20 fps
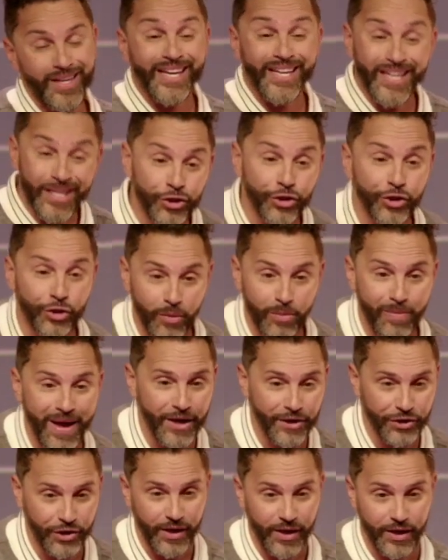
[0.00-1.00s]
it is your
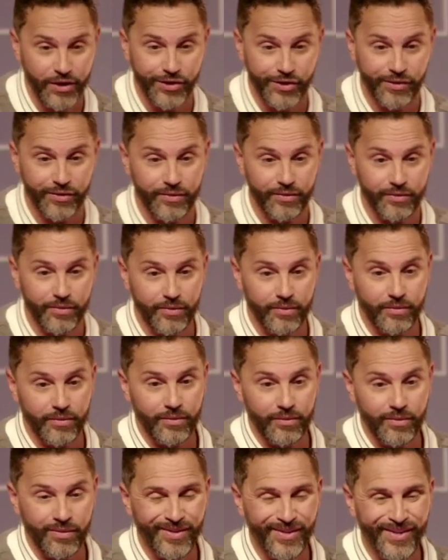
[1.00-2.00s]
imagination.
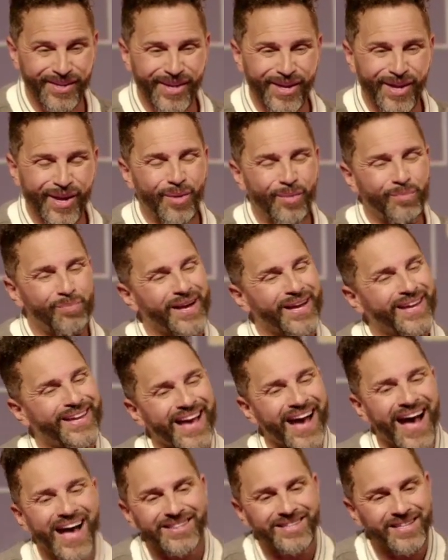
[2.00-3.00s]
But
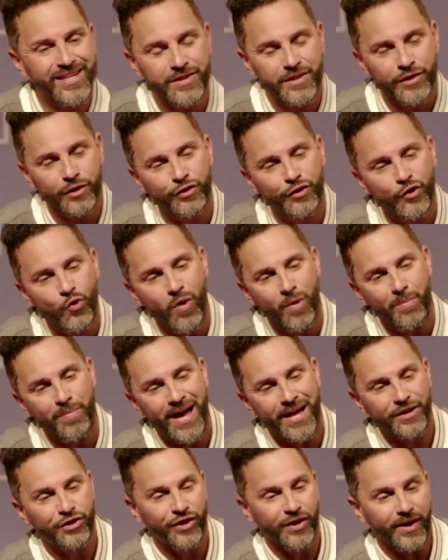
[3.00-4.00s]
God doesn't do
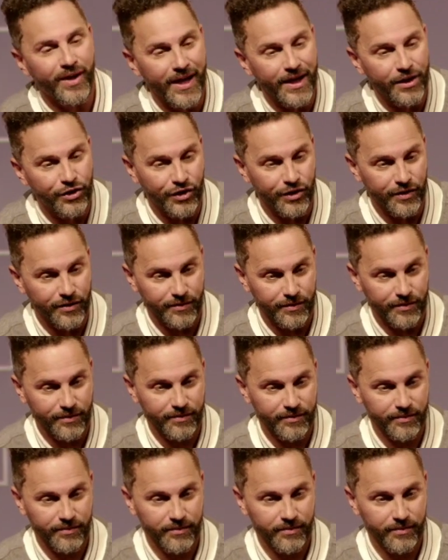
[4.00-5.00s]
imagination.
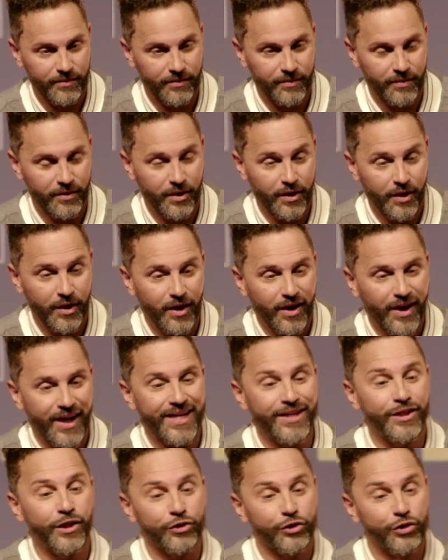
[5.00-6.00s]

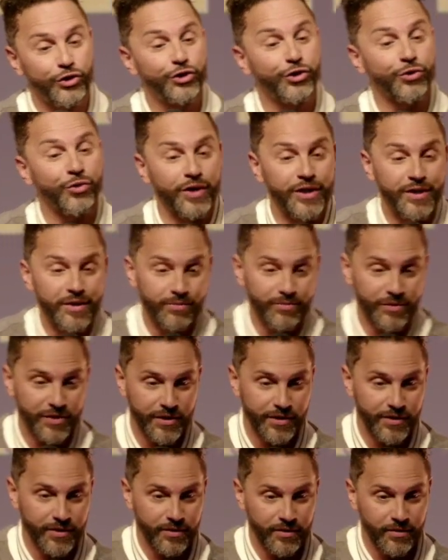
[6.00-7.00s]
He does
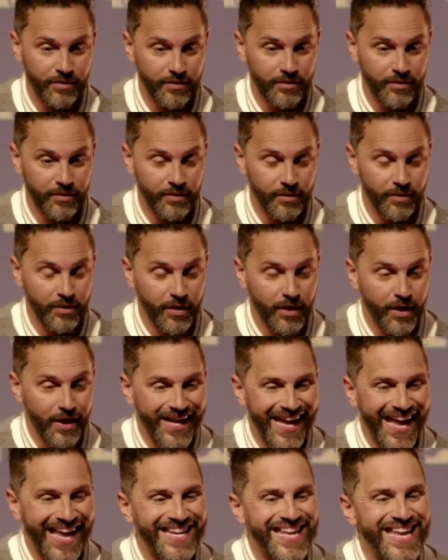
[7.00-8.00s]
dreams.
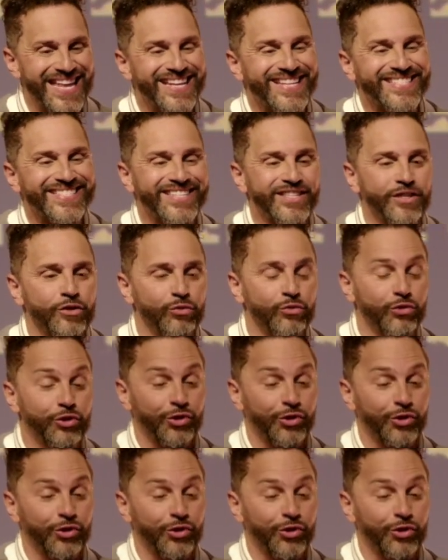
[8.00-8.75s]
And he doesn't do